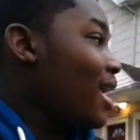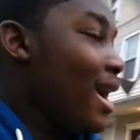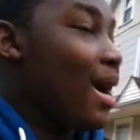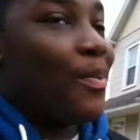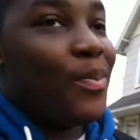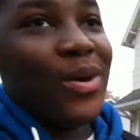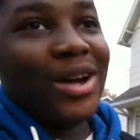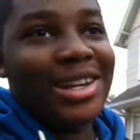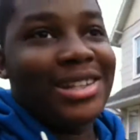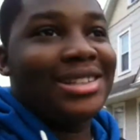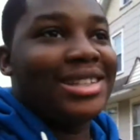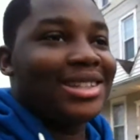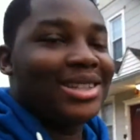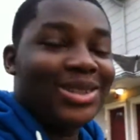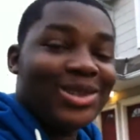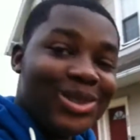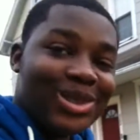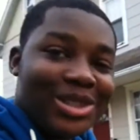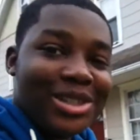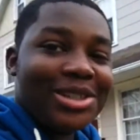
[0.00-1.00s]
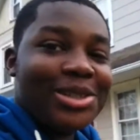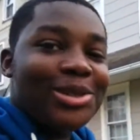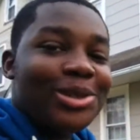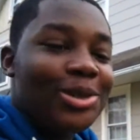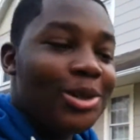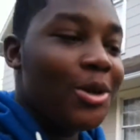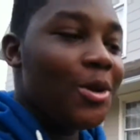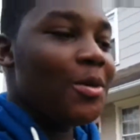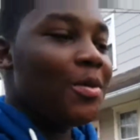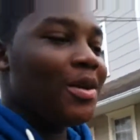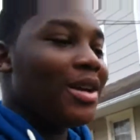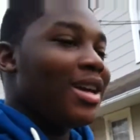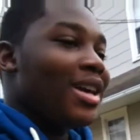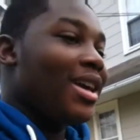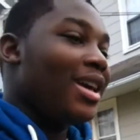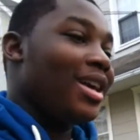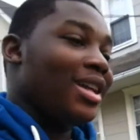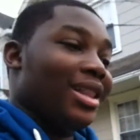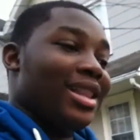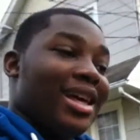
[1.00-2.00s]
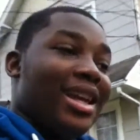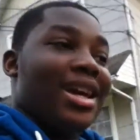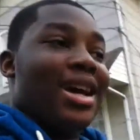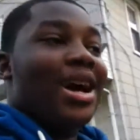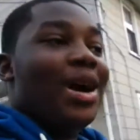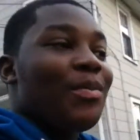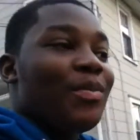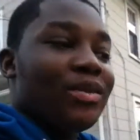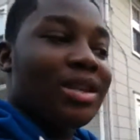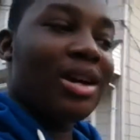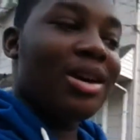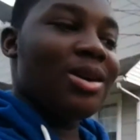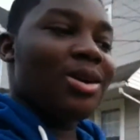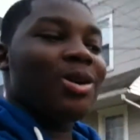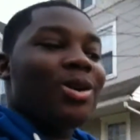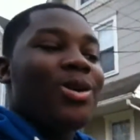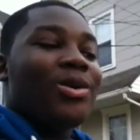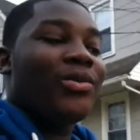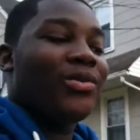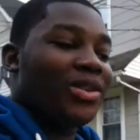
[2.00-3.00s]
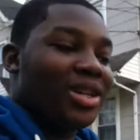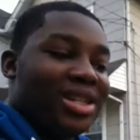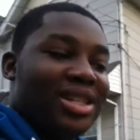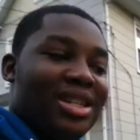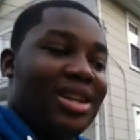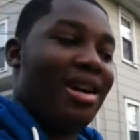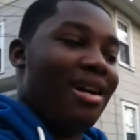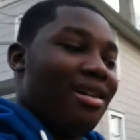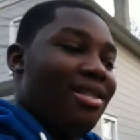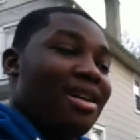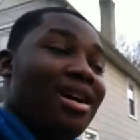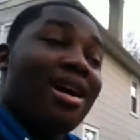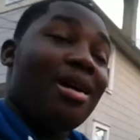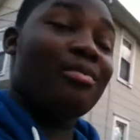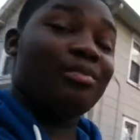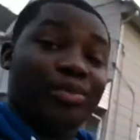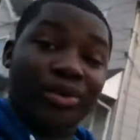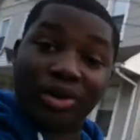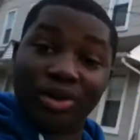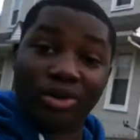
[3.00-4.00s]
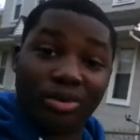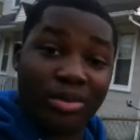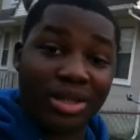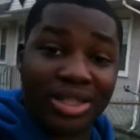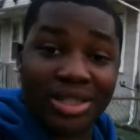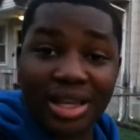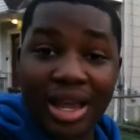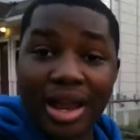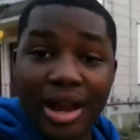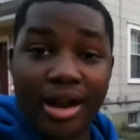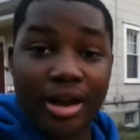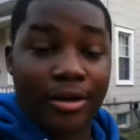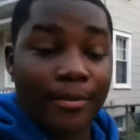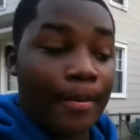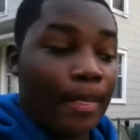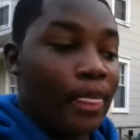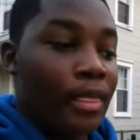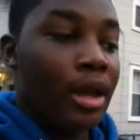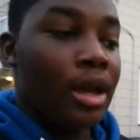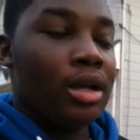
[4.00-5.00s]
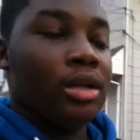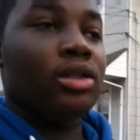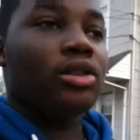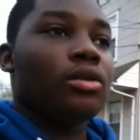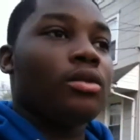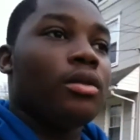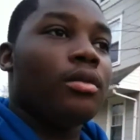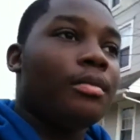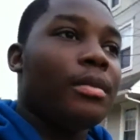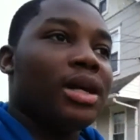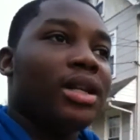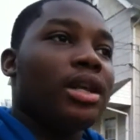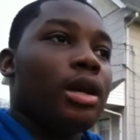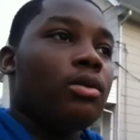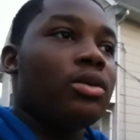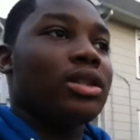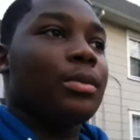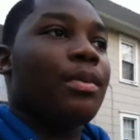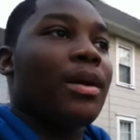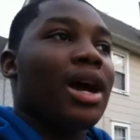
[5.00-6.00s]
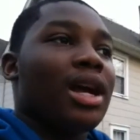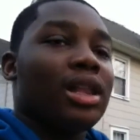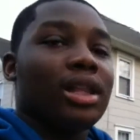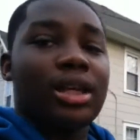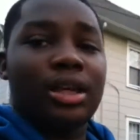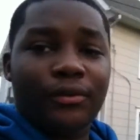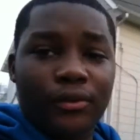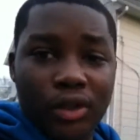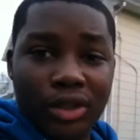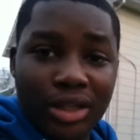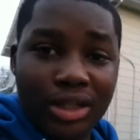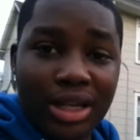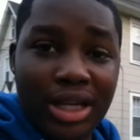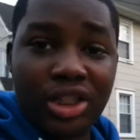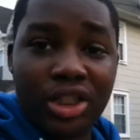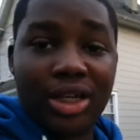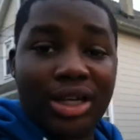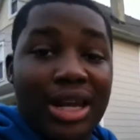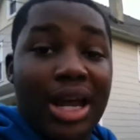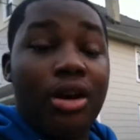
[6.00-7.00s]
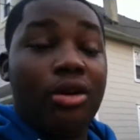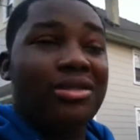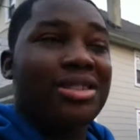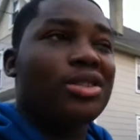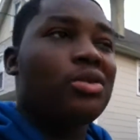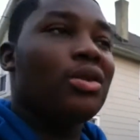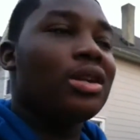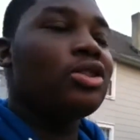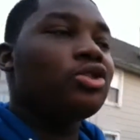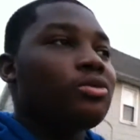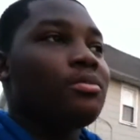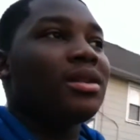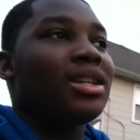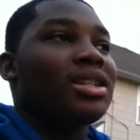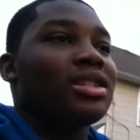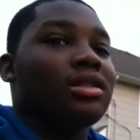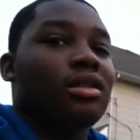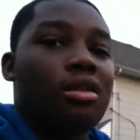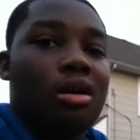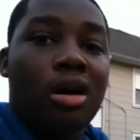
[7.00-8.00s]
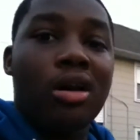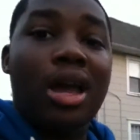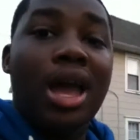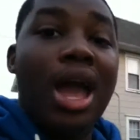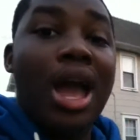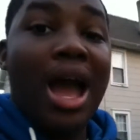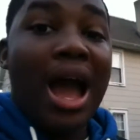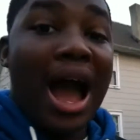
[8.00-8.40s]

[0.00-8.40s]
I put it to YouTube. Let it upload. Fix it all up. Boom, it's there. So Monday was the pilot. If you did not check it out, it was 22 minutes long.